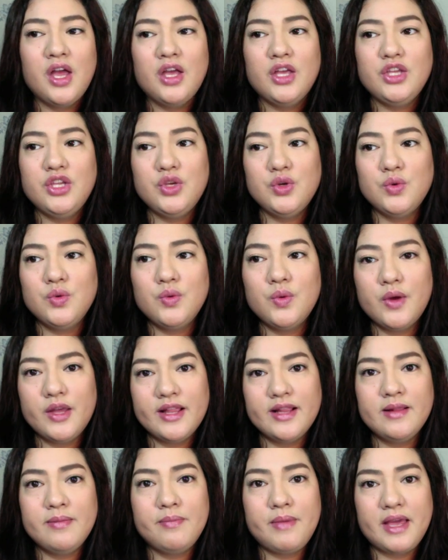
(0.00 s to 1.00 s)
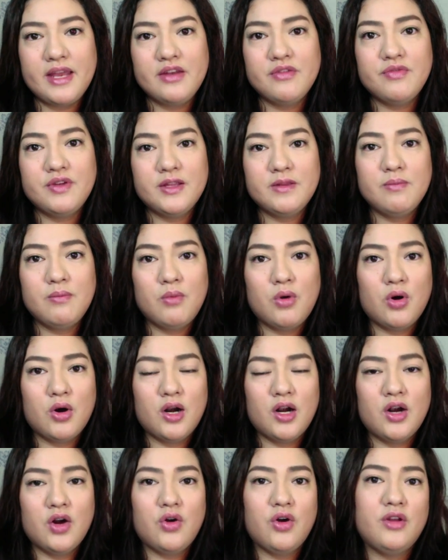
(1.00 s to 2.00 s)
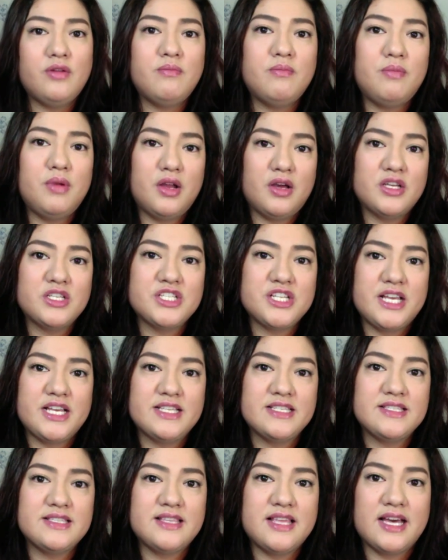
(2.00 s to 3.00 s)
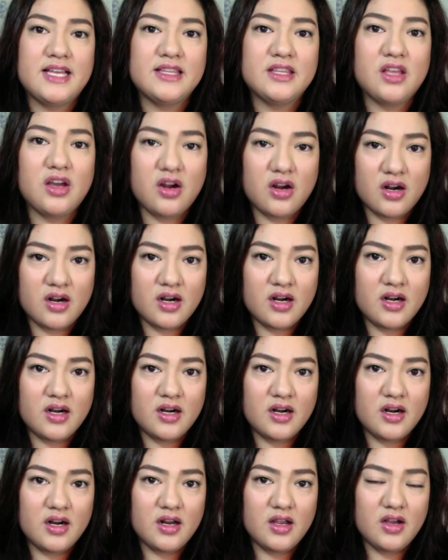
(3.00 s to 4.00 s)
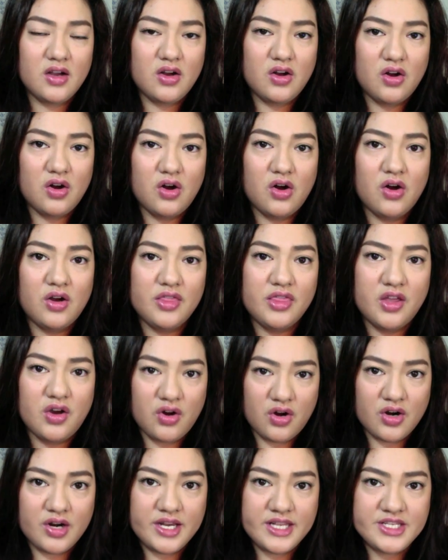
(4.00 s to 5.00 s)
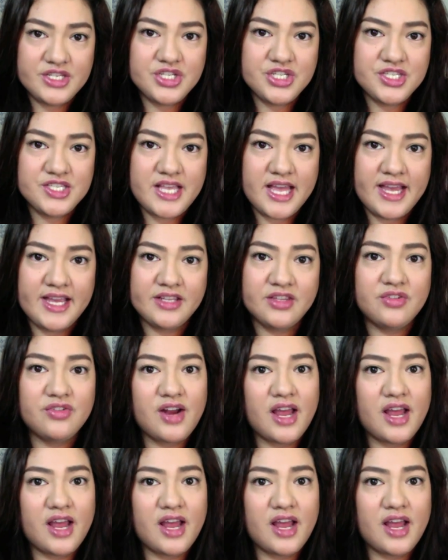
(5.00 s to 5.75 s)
you will benefit more on blushes that are on the orange side